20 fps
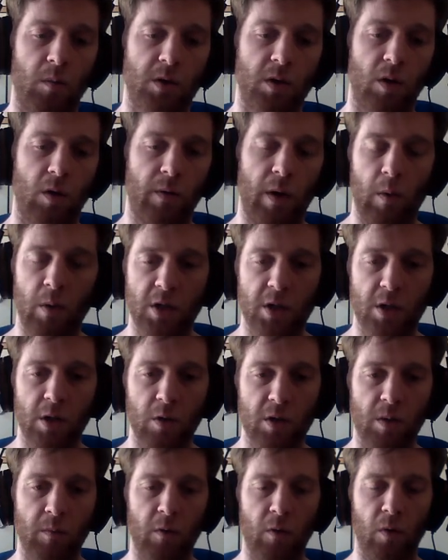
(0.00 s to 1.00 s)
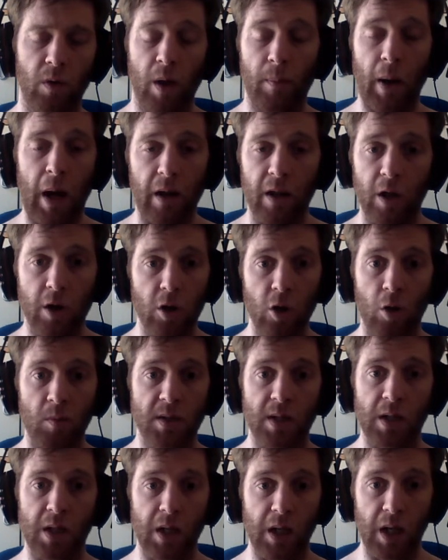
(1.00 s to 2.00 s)
So if anyone's used them before, they're apparently
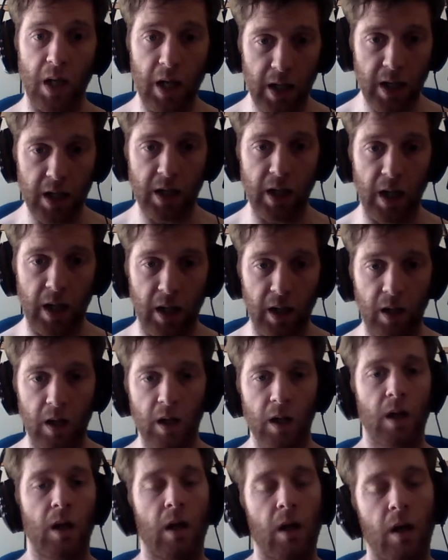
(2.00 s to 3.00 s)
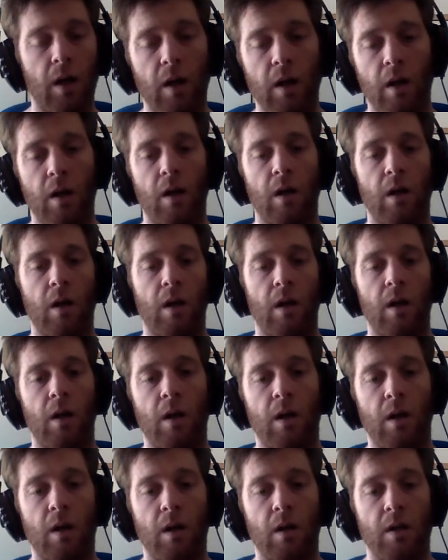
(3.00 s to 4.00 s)
Europe's leading
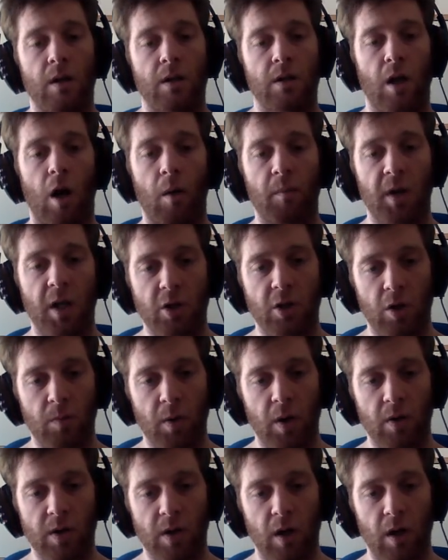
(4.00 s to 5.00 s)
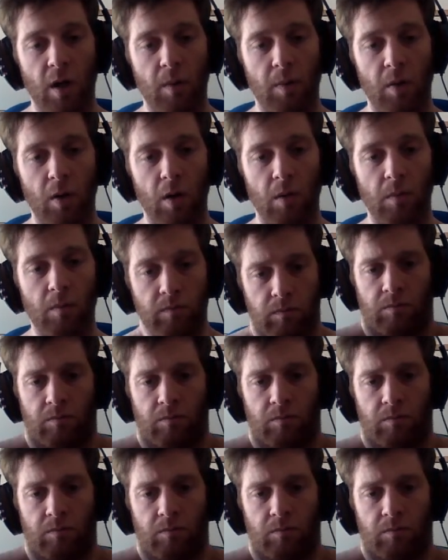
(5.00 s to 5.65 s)
Psalm distributor, but